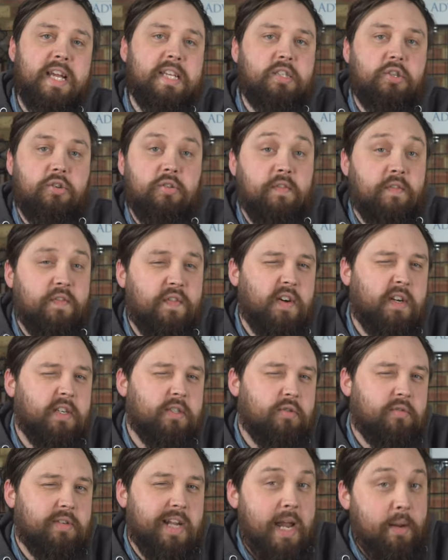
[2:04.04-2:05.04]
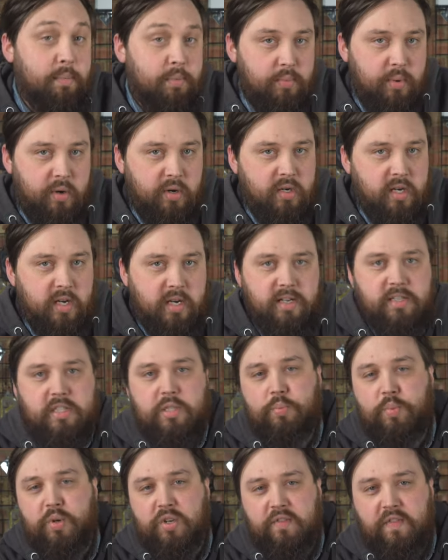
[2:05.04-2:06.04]
that you can find on Apple Podcasts,
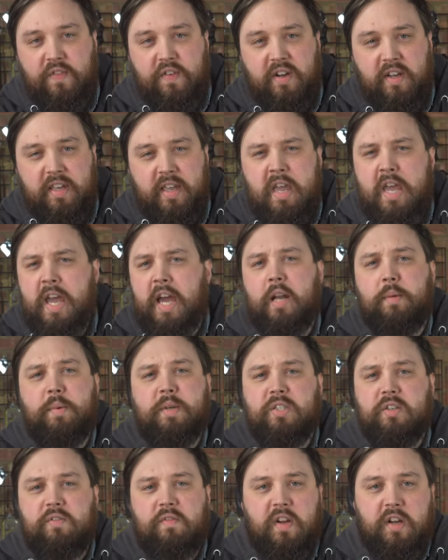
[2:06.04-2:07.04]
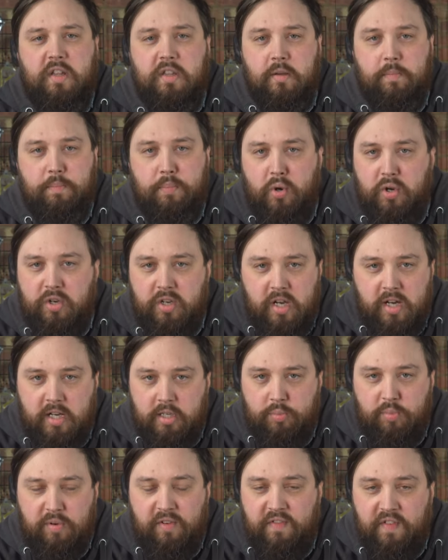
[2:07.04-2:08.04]
Spotify, and a bunch of other
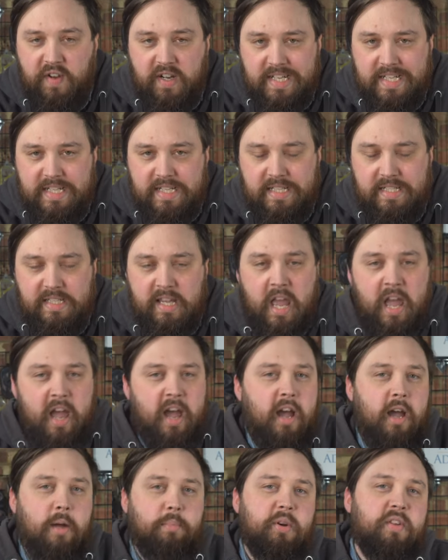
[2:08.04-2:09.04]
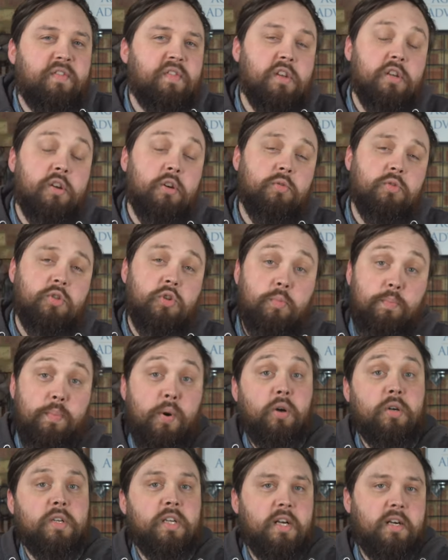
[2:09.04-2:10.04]
podcast providers. But if you go to
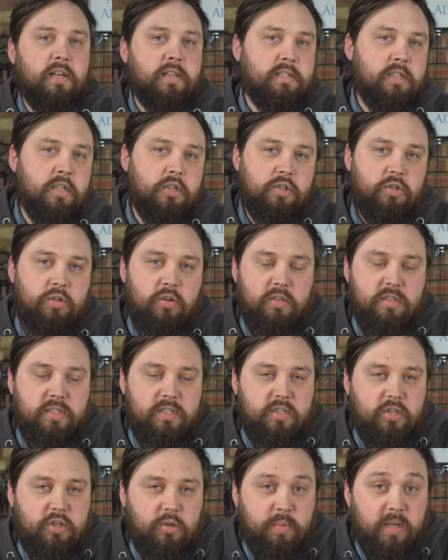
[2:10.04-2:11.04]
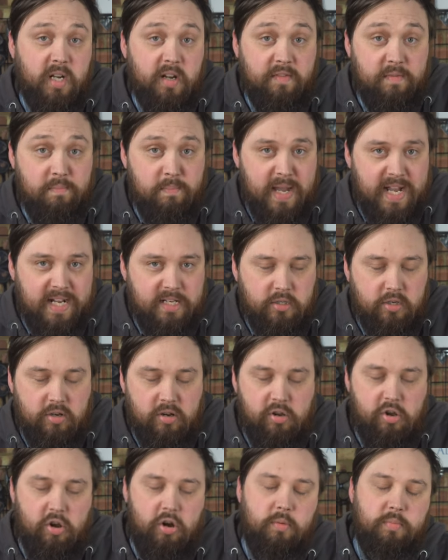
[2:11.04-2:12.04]

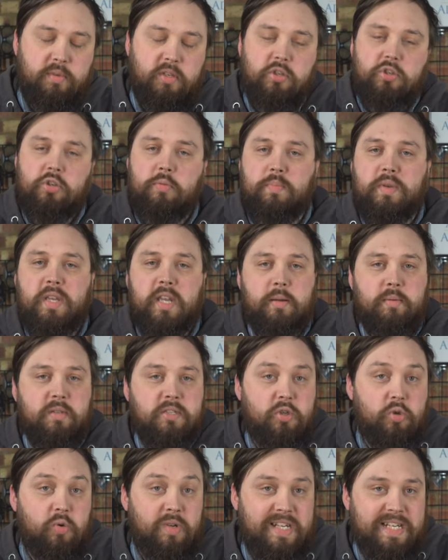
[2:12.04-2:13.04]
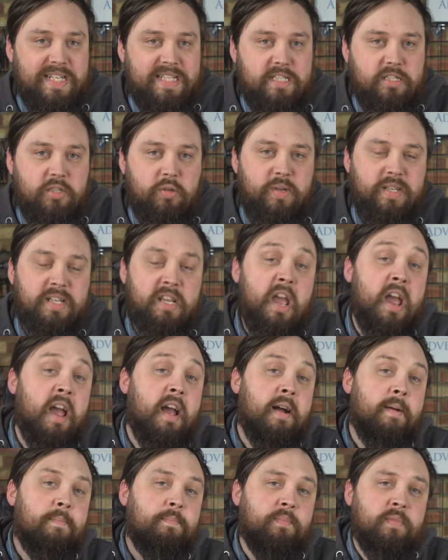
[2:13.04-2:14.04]
podcast.scubadivingmag.com, you should be able to listen to it.
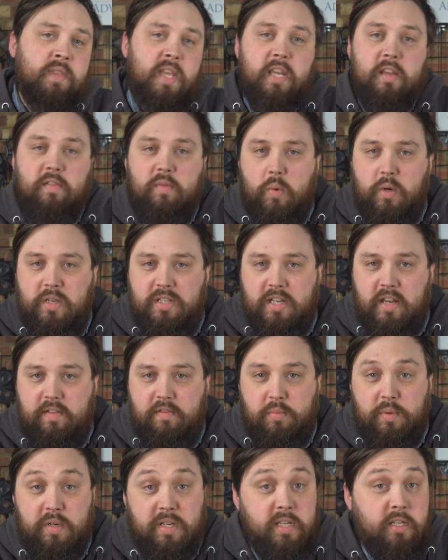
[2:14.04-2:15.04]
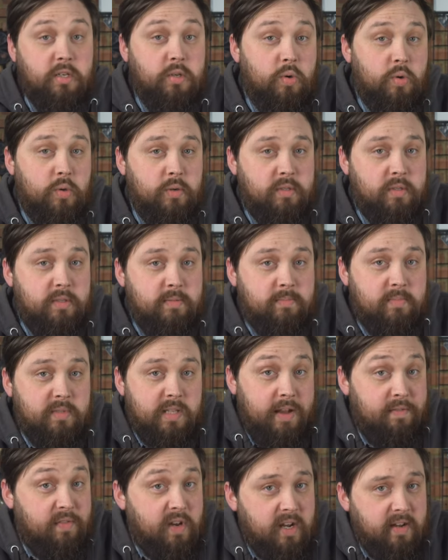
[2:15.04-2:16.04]
Thank you for watching, everybody, and of course,
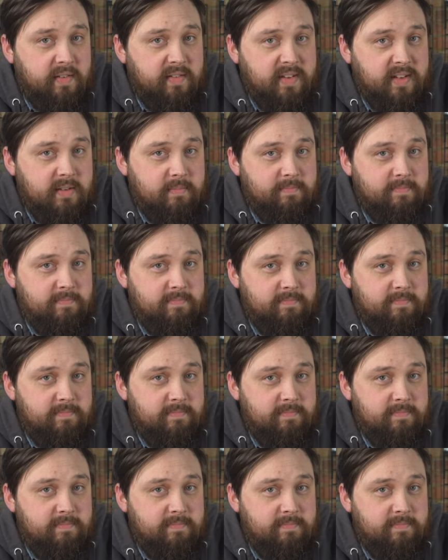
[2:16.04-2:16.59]
safe diving.